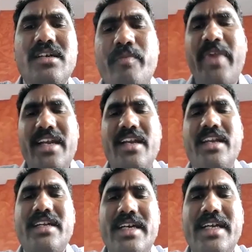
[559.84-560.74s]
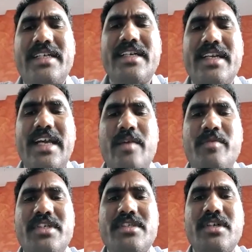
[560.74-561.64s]
mainly dietary
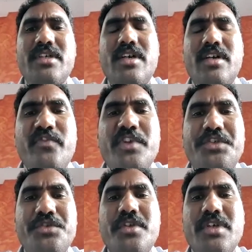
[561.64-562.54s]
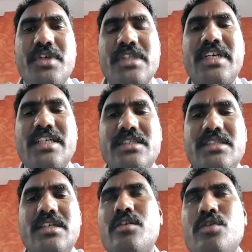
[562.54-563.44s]
habits we should, that is
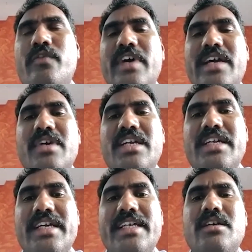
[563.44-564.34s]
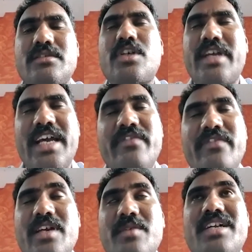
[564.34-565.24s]
low fiber diet, sorry, high
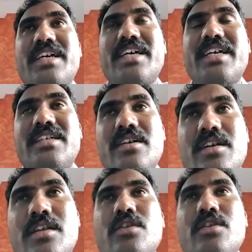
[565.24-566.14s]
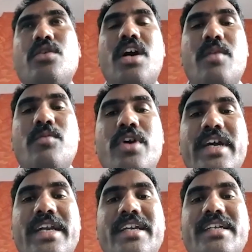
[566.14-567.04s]
fiber diet, low
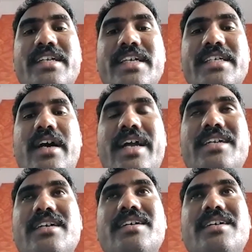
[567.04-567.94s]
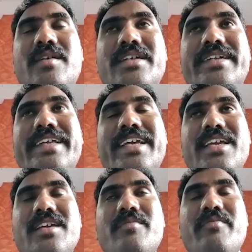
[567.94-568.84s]
carbohydrate diet, and
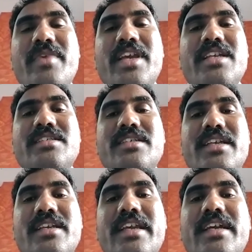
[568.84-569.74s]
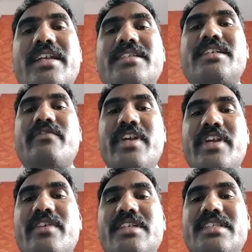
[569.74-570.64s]
taking meals in increasing
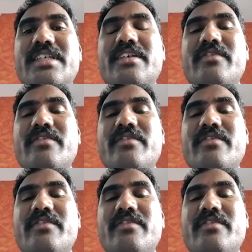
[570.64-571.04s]
frequency